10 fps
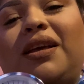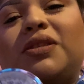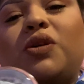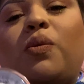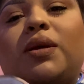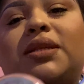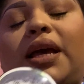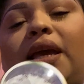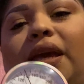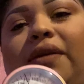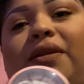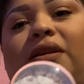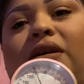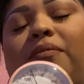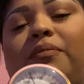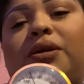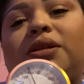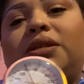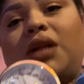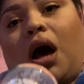It's always like even
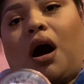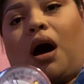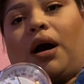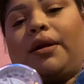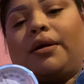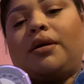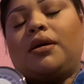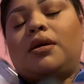numbers, not odd.